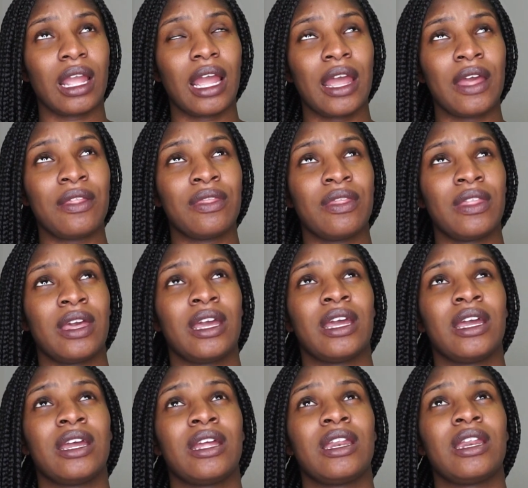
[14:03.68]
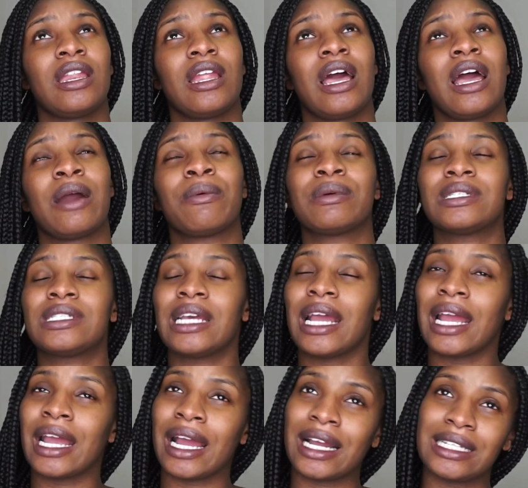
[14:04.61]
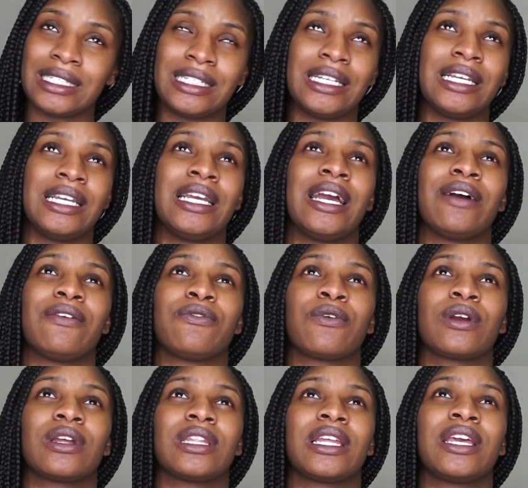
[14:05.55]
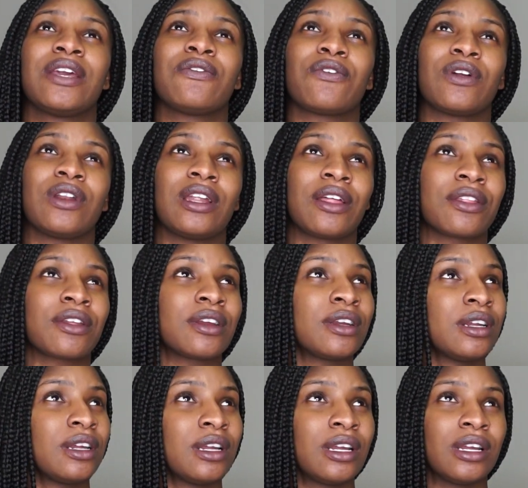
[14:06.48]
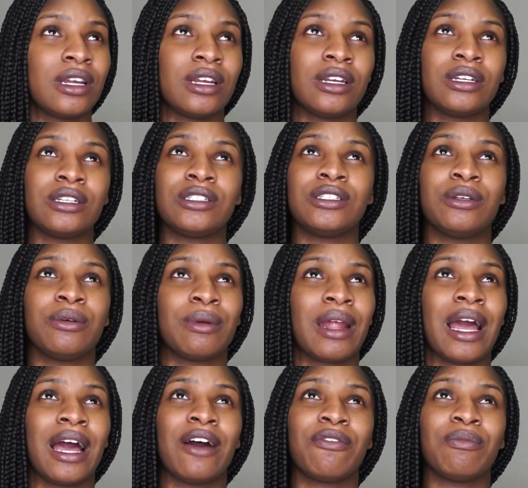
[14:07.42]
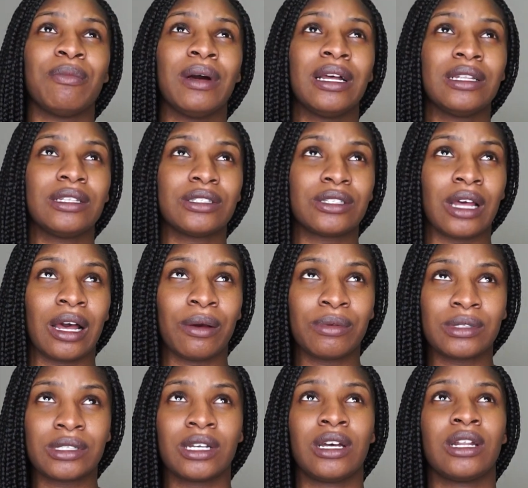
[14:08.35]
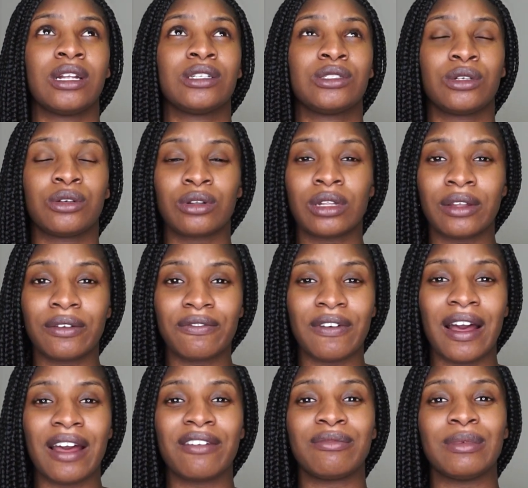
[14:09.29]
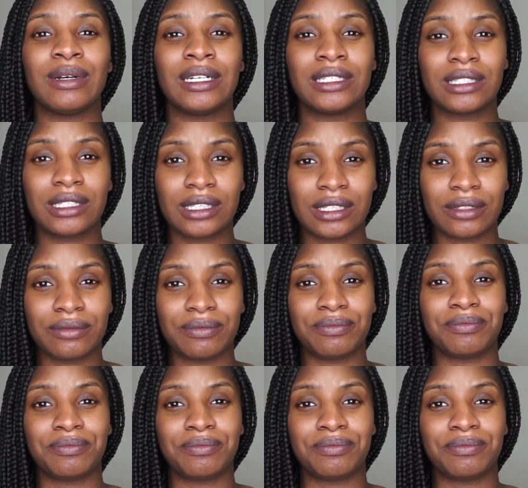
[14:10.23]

And then I went to AIT at Fort Lee for another 2.5 months. So I was gone a total of 5 months